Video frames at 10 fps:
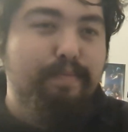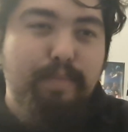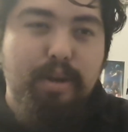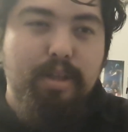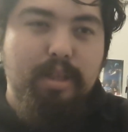
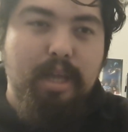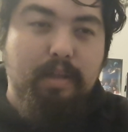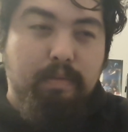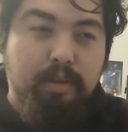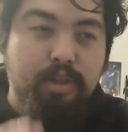But like
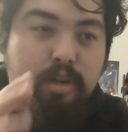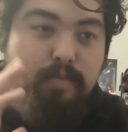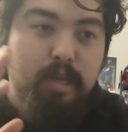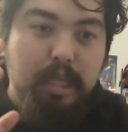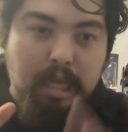
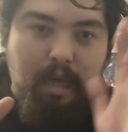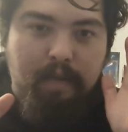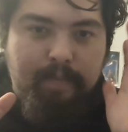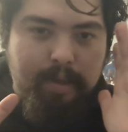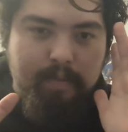legitimately,
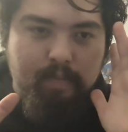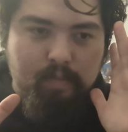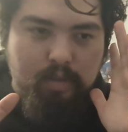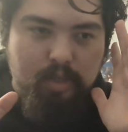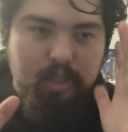if I
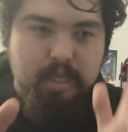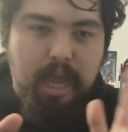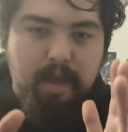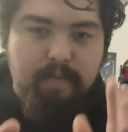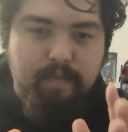
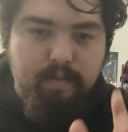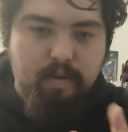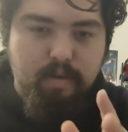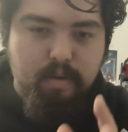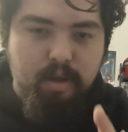sat
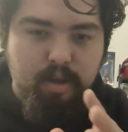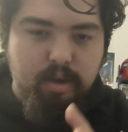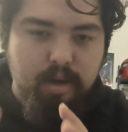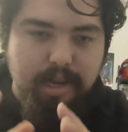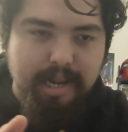for a
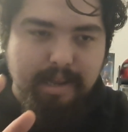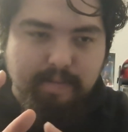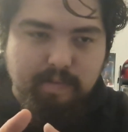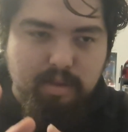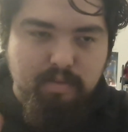good like
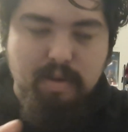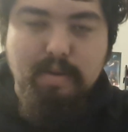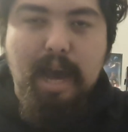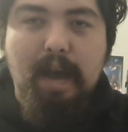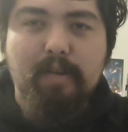
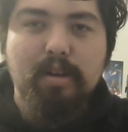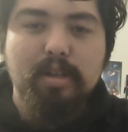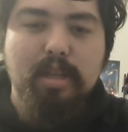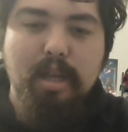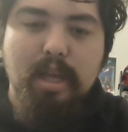3
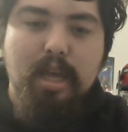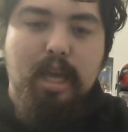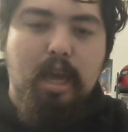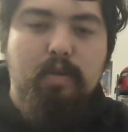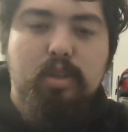hours,
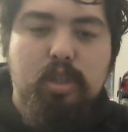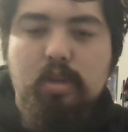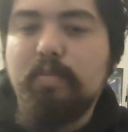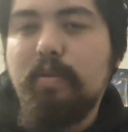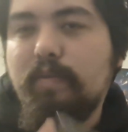it would
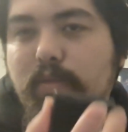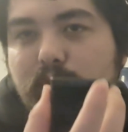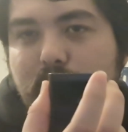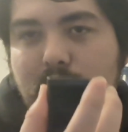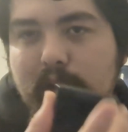still be
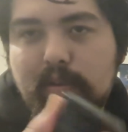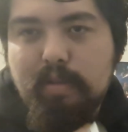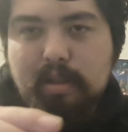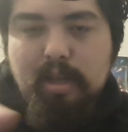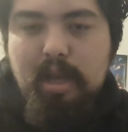full. I know
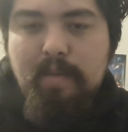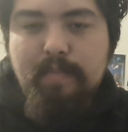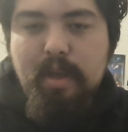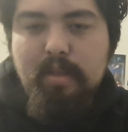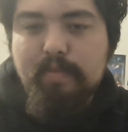that I'm
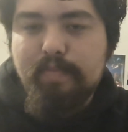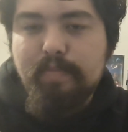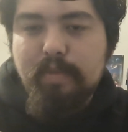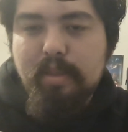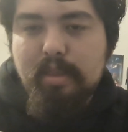not
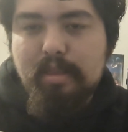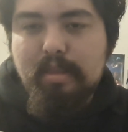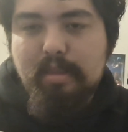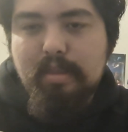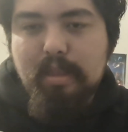
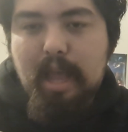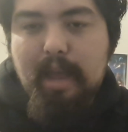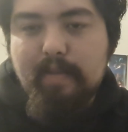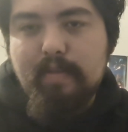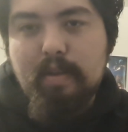
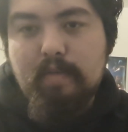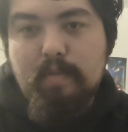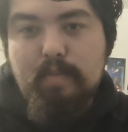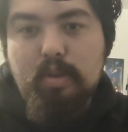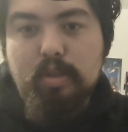that of a
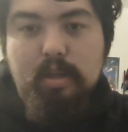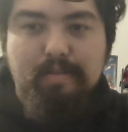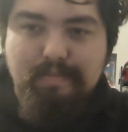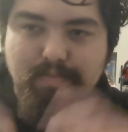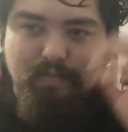music
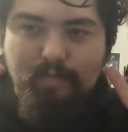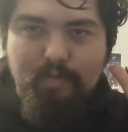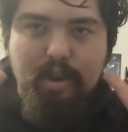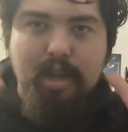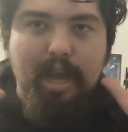
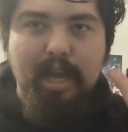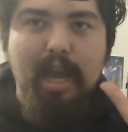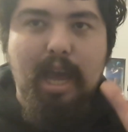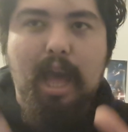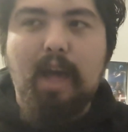freak. I
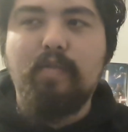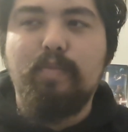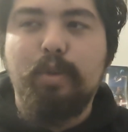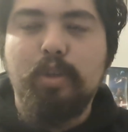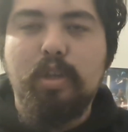can't have
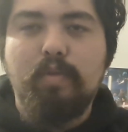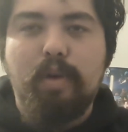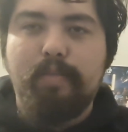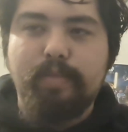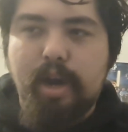music
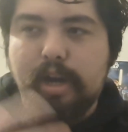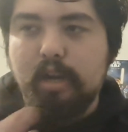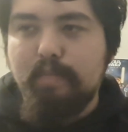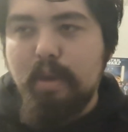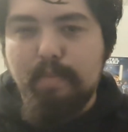while I'm talking
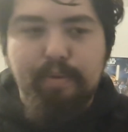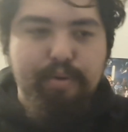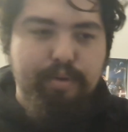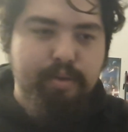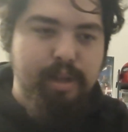to
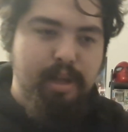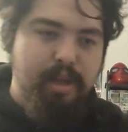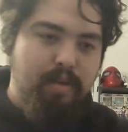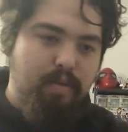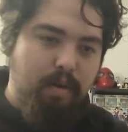people
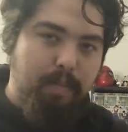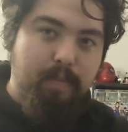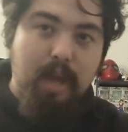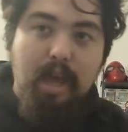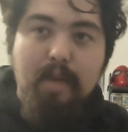or
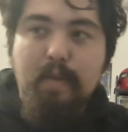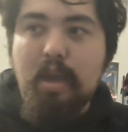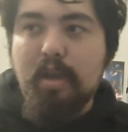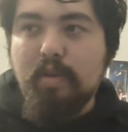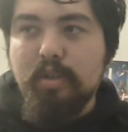
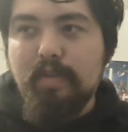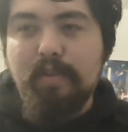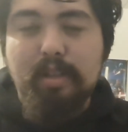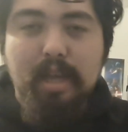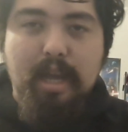gaming or stuff
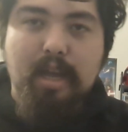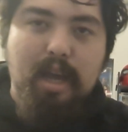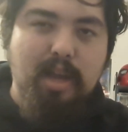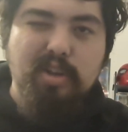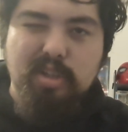like that.
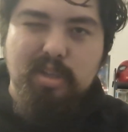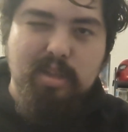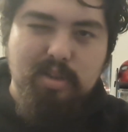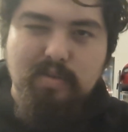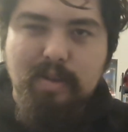I usually
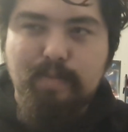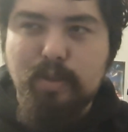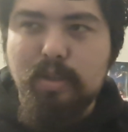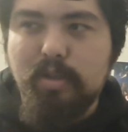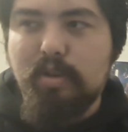do have
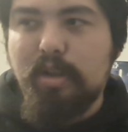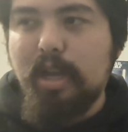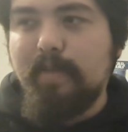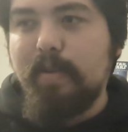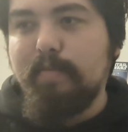music during
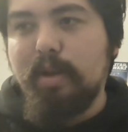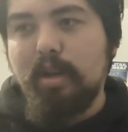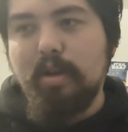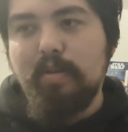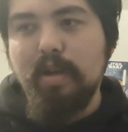gaming, but
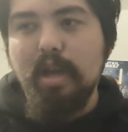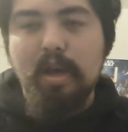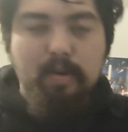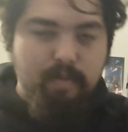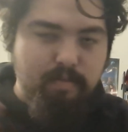
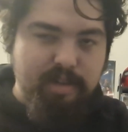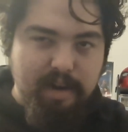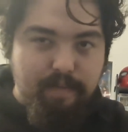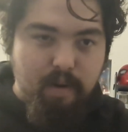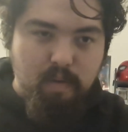when I'm
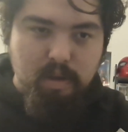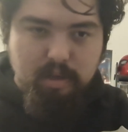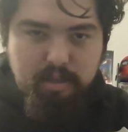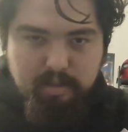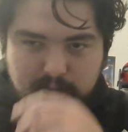trying to focus,